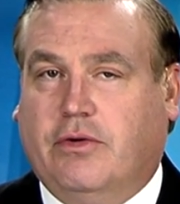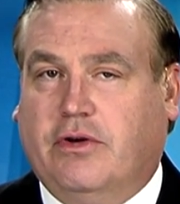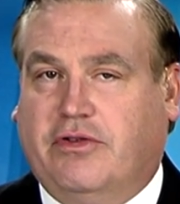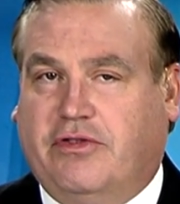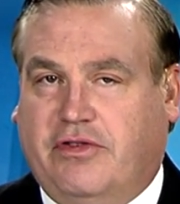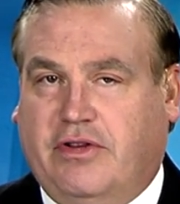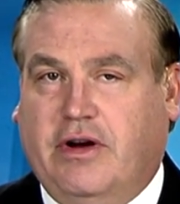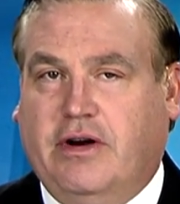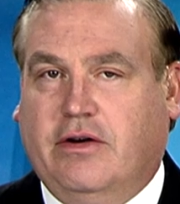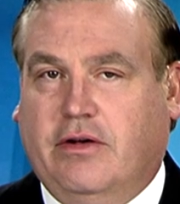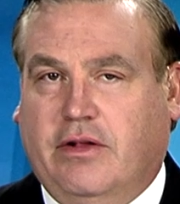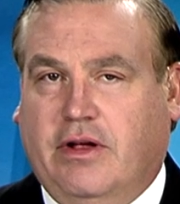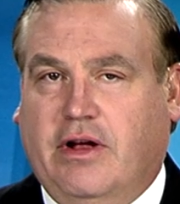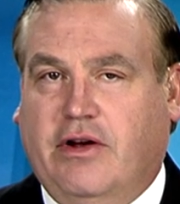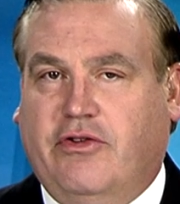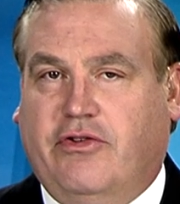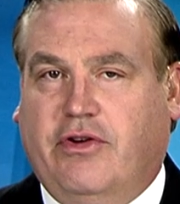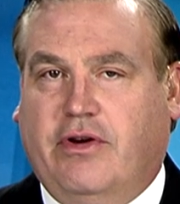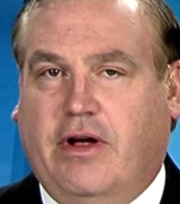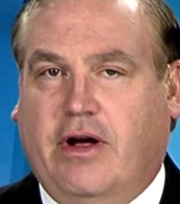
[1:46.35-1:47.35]
single
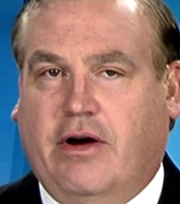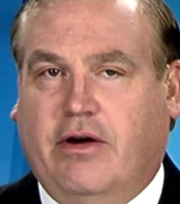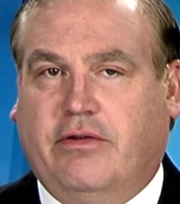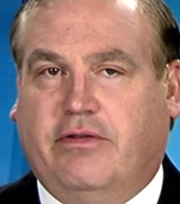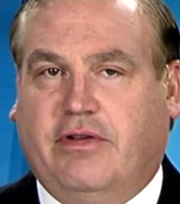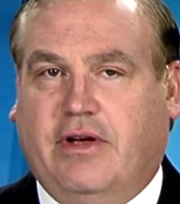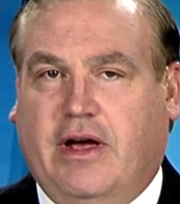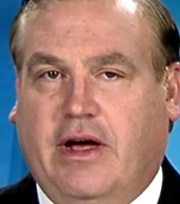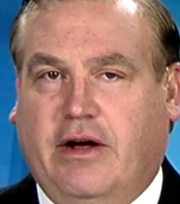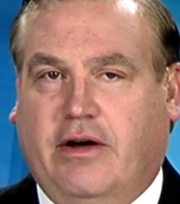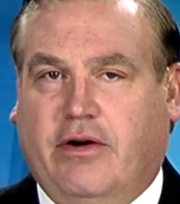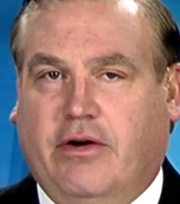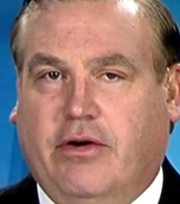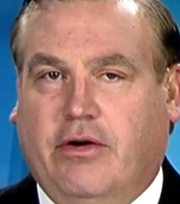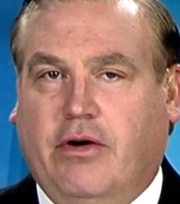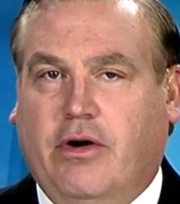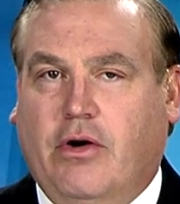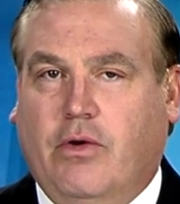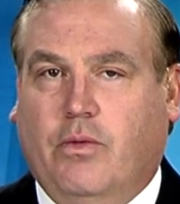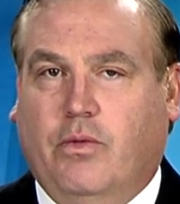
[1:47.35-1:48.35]
engine air tanker,
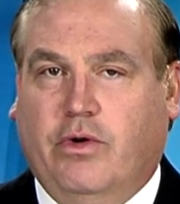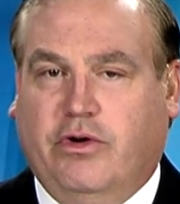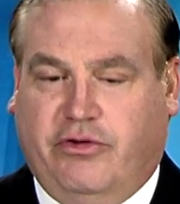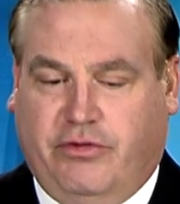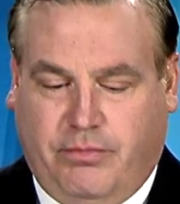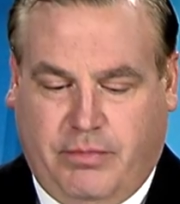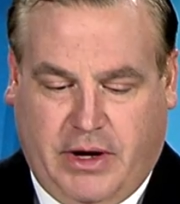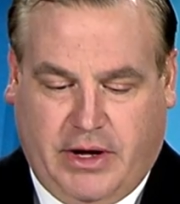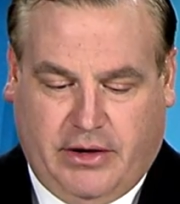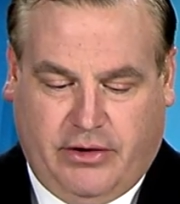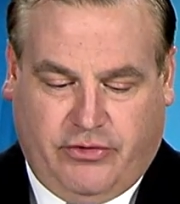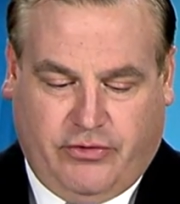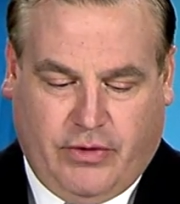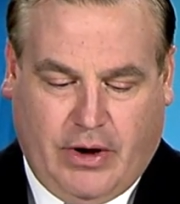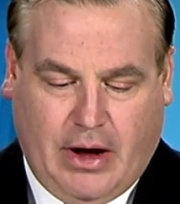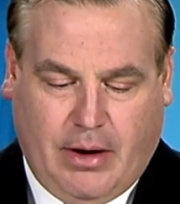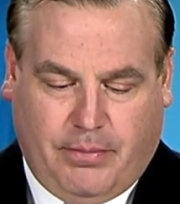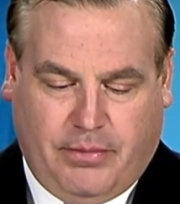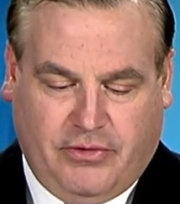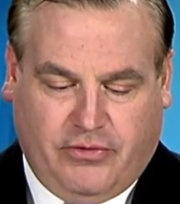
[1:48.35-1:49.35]
which made a
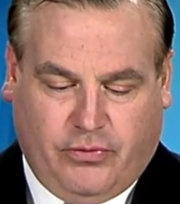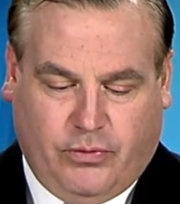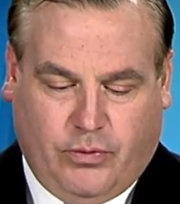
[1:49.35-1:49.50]
drop as